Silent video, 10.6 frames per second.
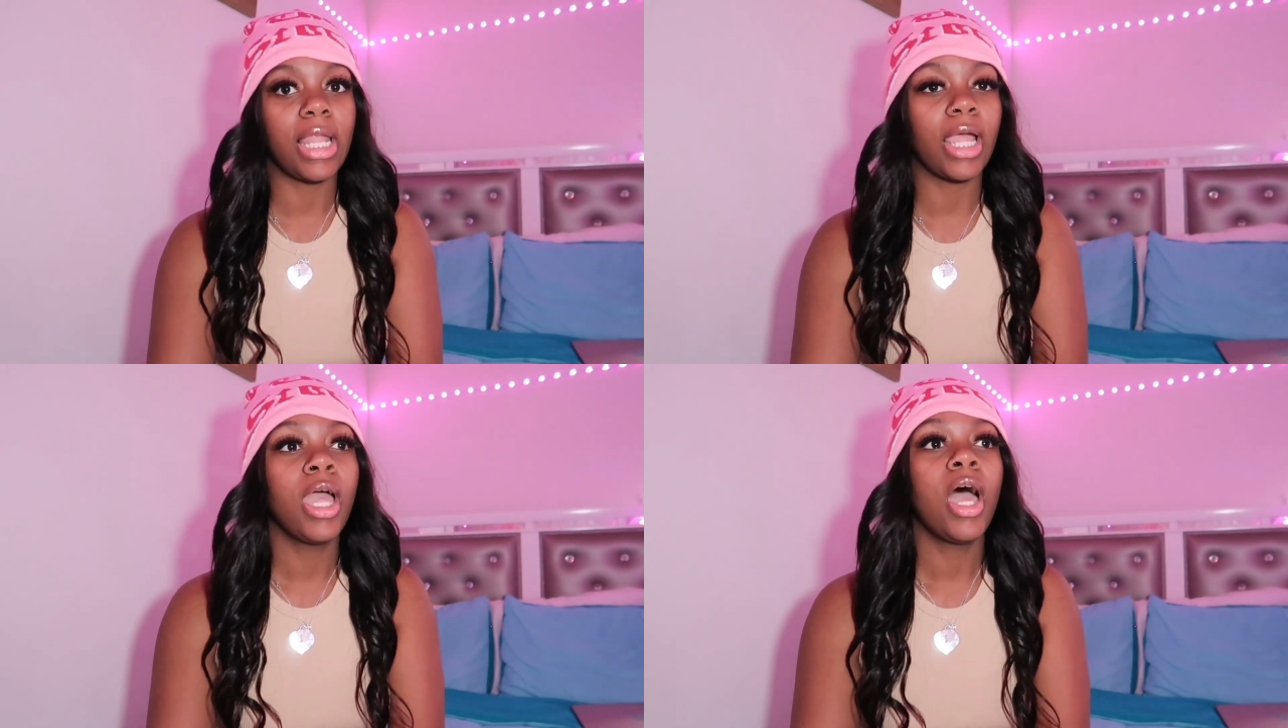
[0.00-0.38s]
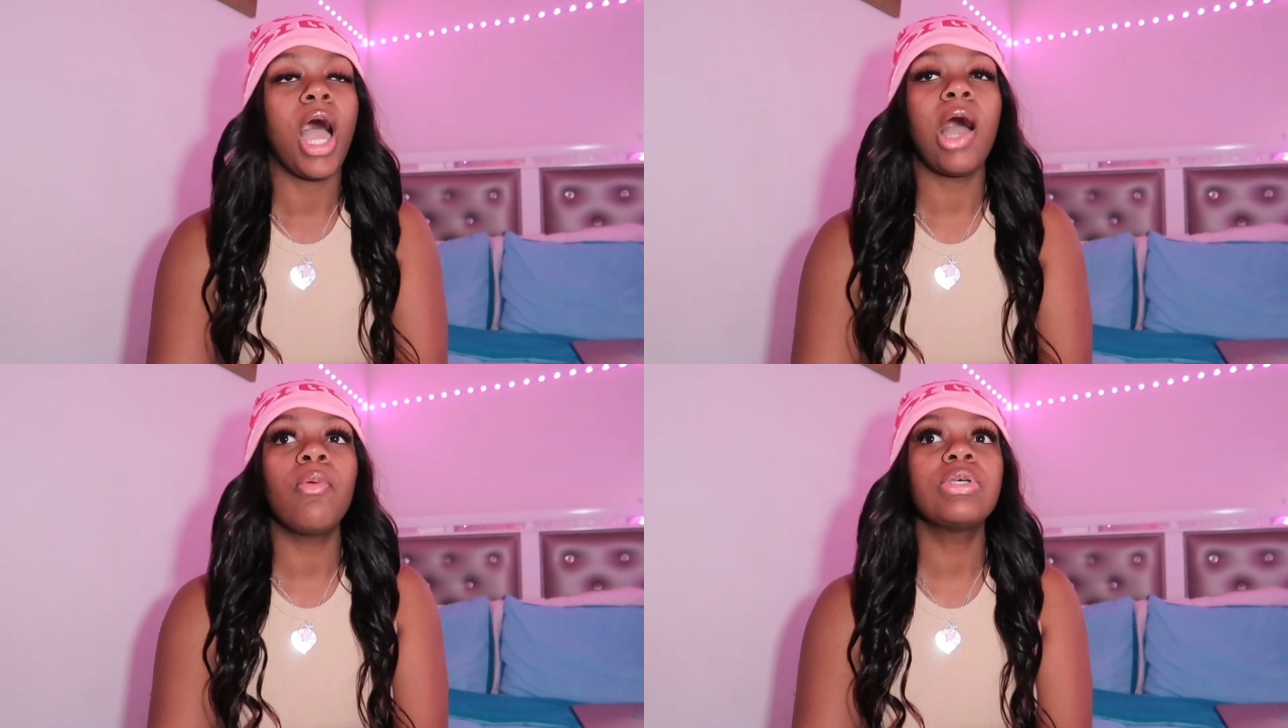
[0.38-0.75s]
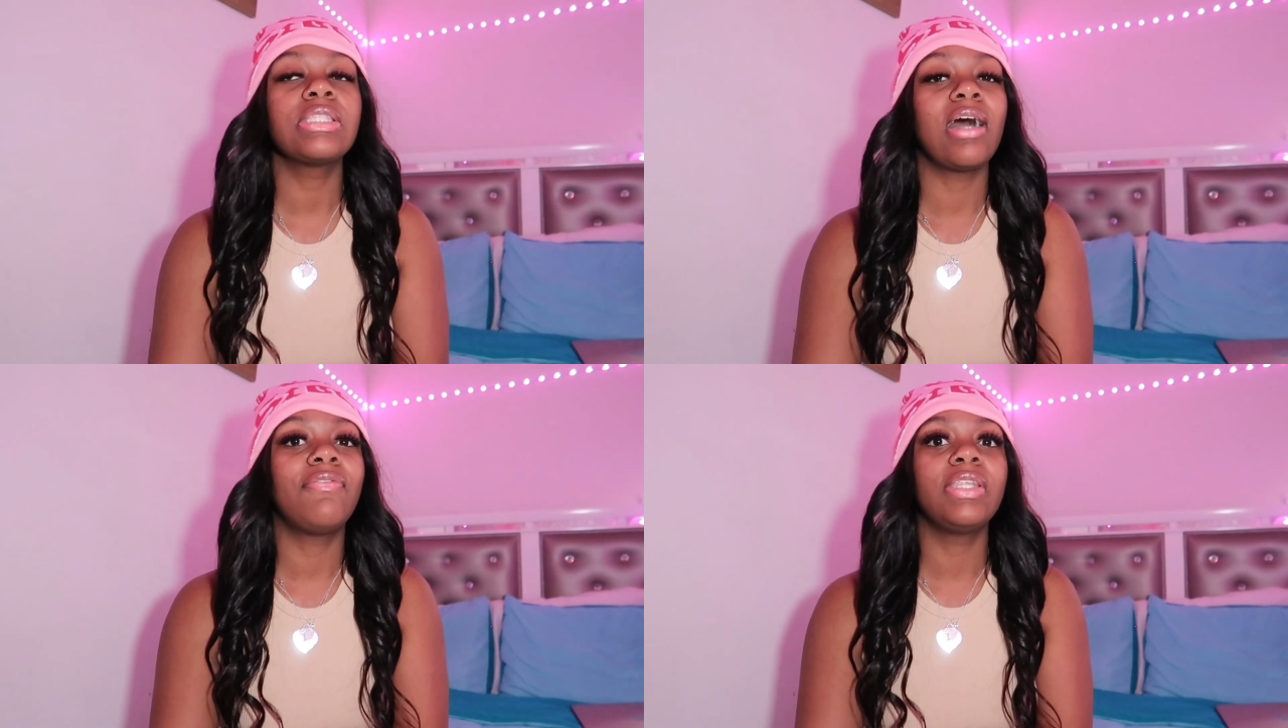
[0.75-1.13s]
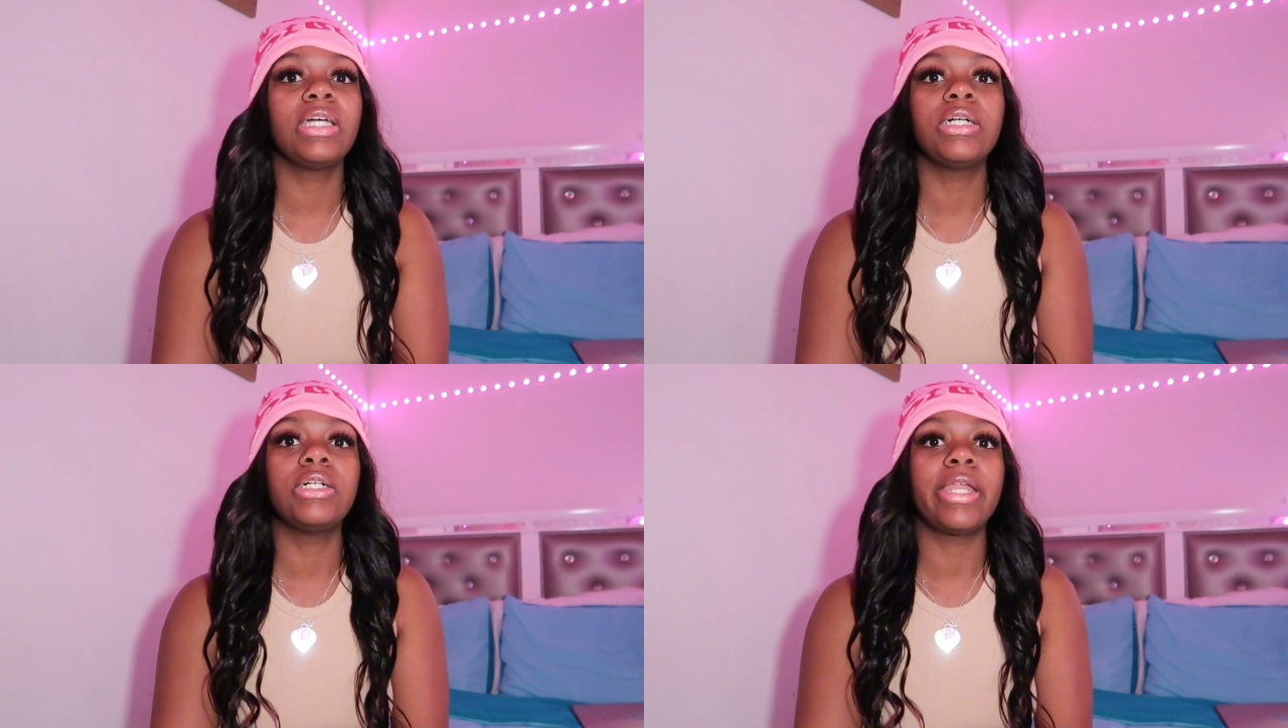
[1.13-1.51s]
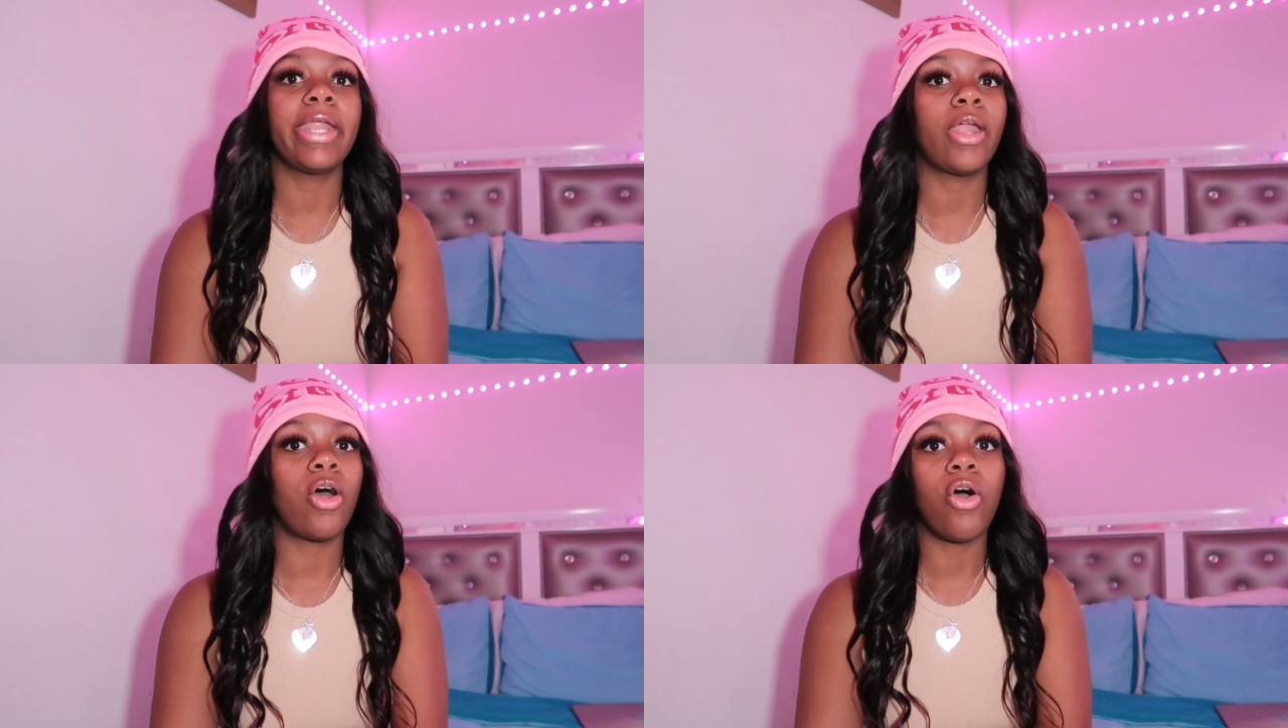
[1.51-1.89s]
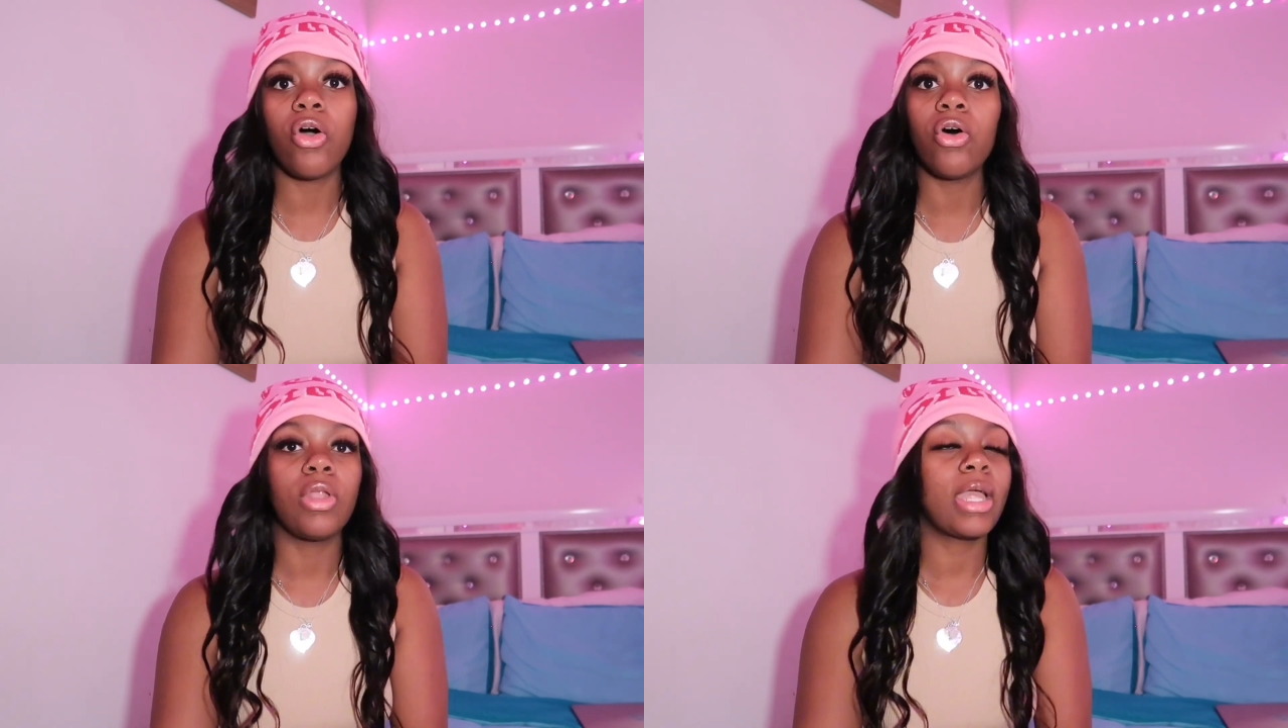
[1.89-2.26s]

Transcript: Like, I was not feeling good at all.